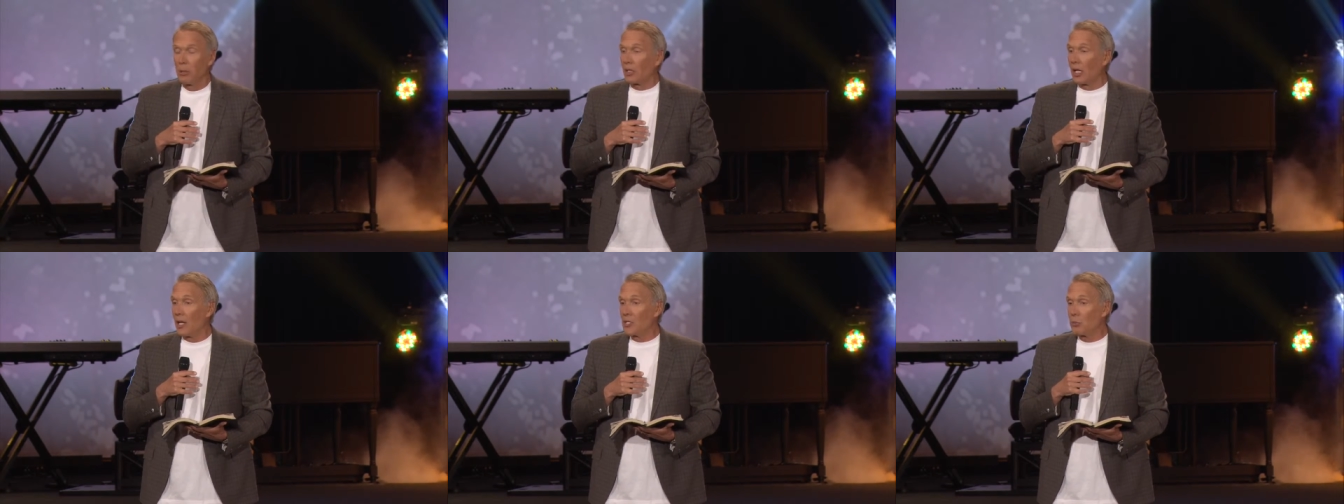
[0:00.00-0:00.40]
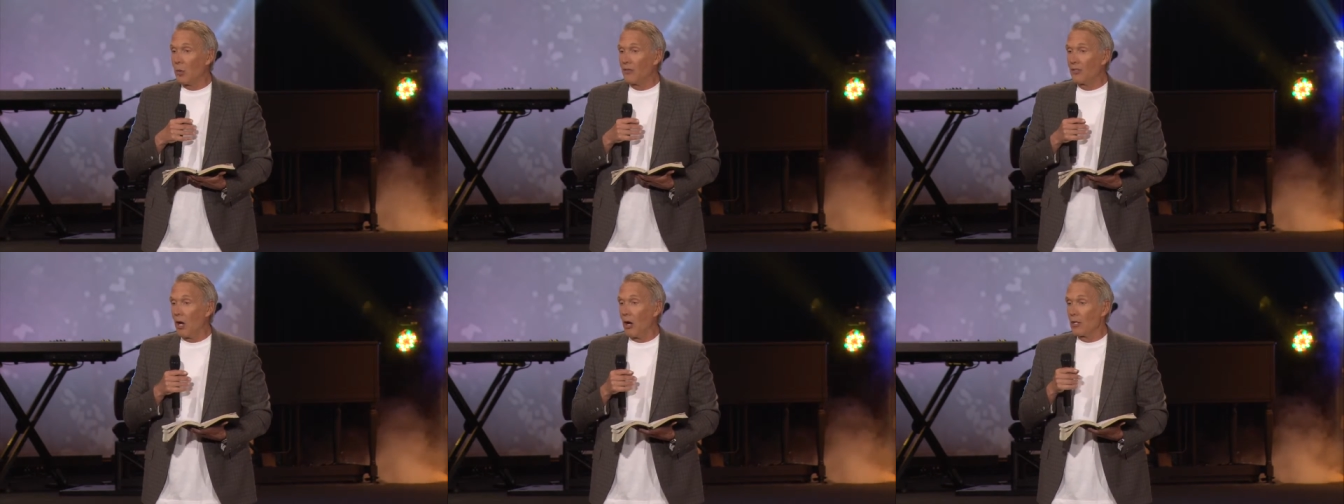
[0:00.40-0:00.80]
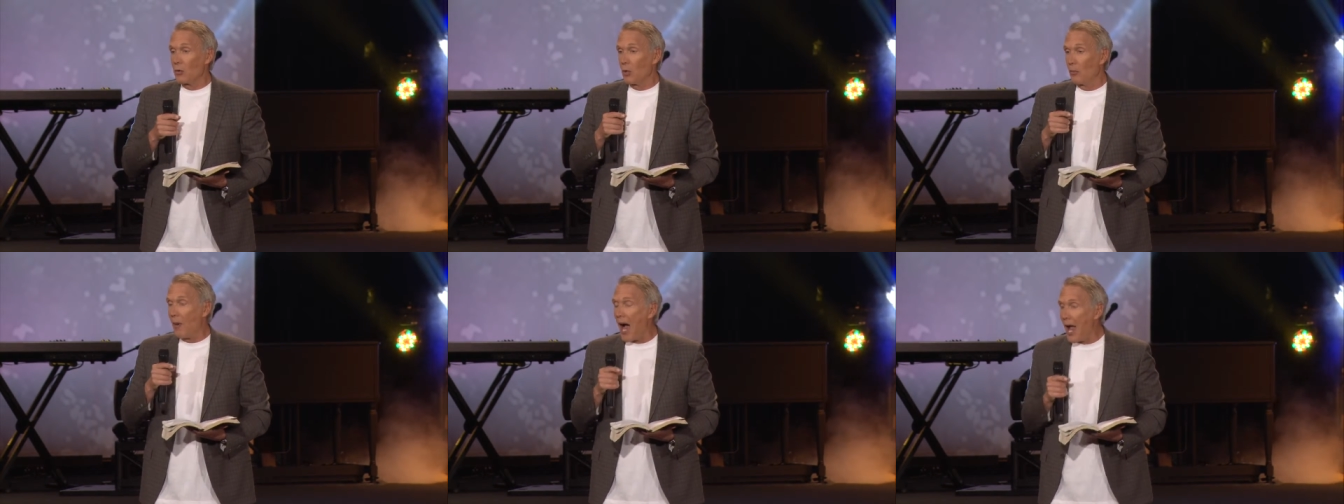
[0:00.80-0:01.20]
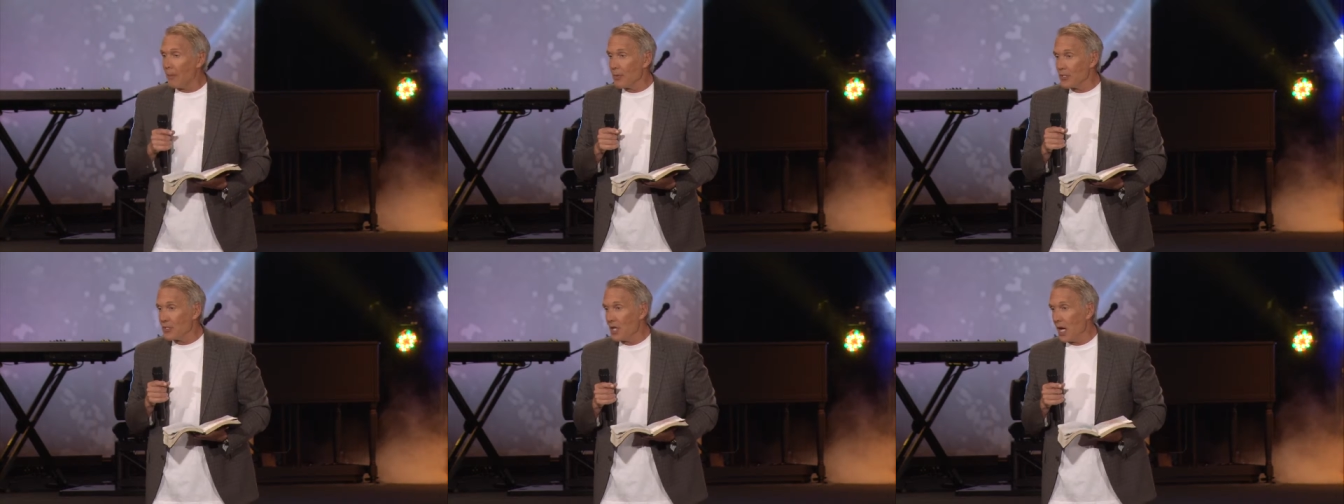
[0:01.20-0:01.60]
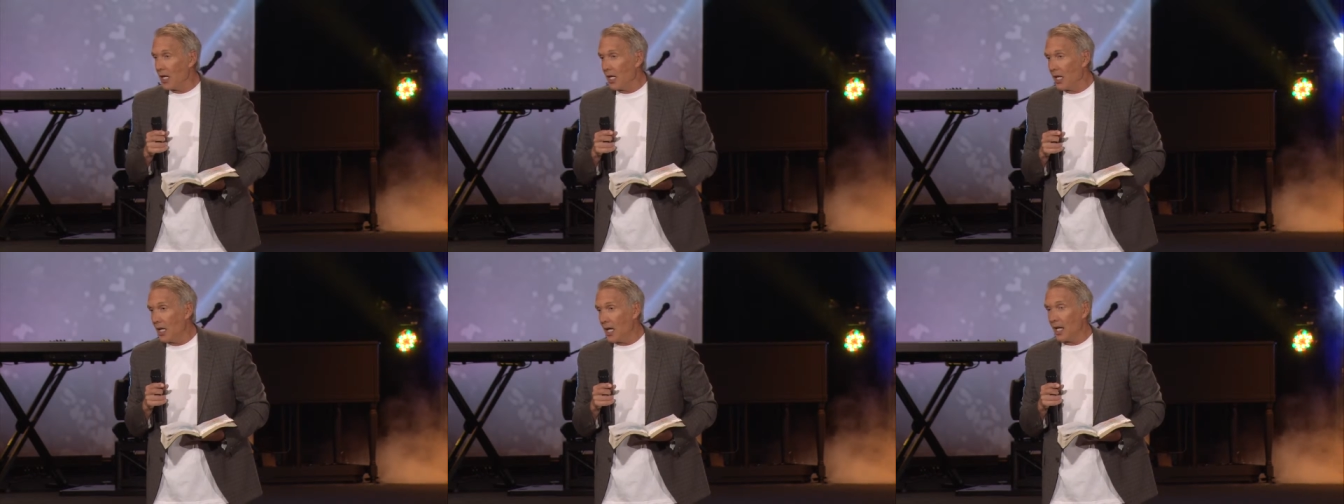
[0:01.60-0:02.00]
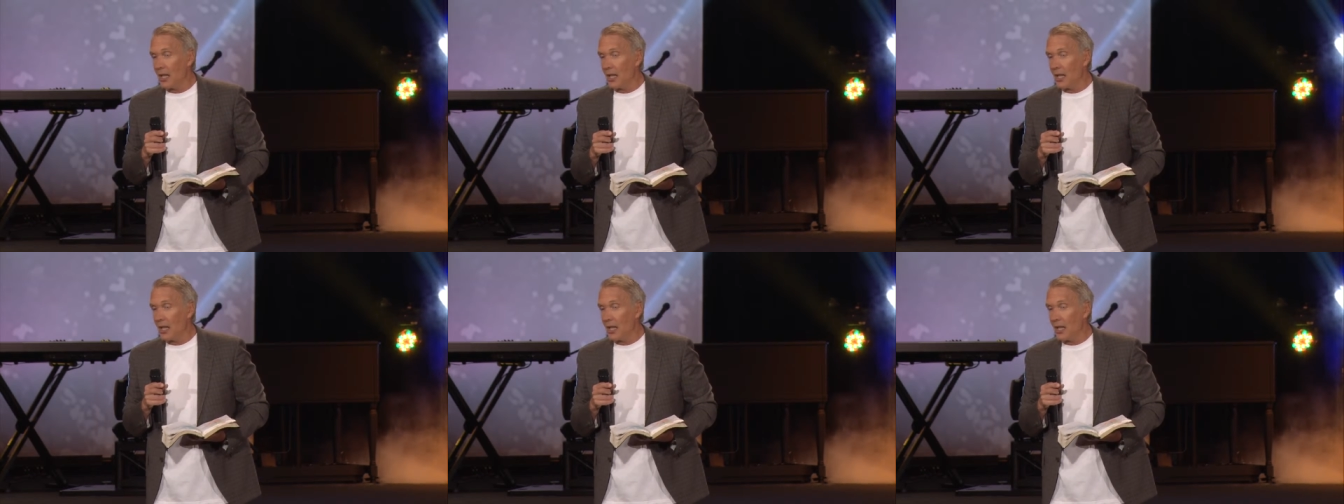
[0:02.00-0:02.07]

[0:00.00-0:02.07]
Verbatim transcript: because we've gone to a Bible study